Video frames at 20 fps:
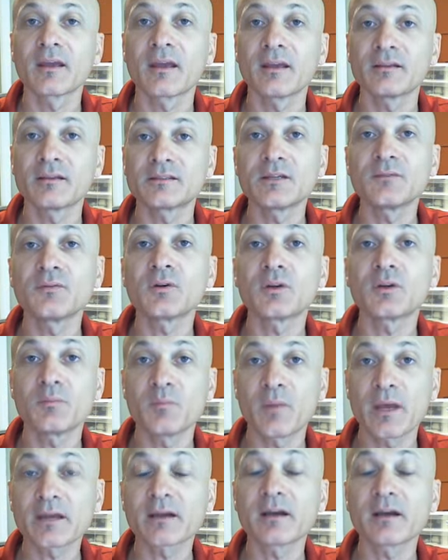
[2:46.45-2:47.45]
and see if you can
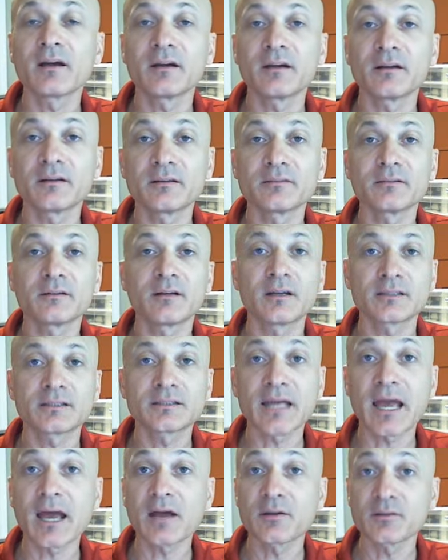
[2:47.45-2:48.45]
make a
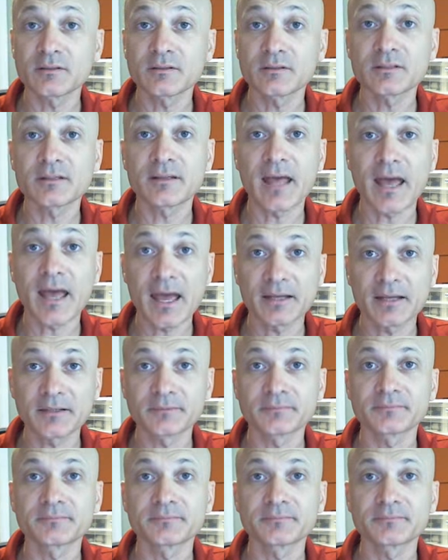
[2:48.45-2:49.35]
sound to that.